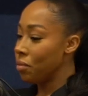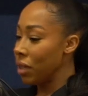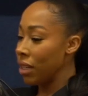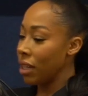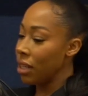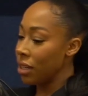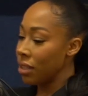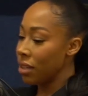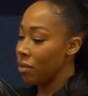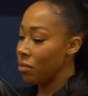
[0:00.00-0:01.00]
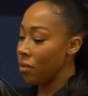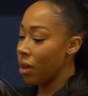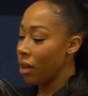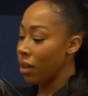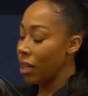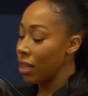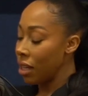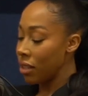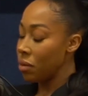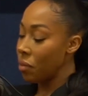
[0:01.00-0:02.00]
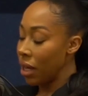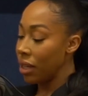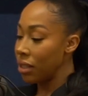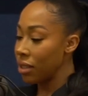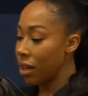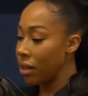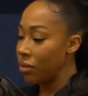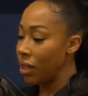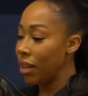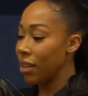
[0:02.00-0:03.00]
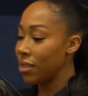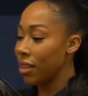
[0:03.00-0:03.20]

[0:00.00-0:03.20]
being in that space, I realized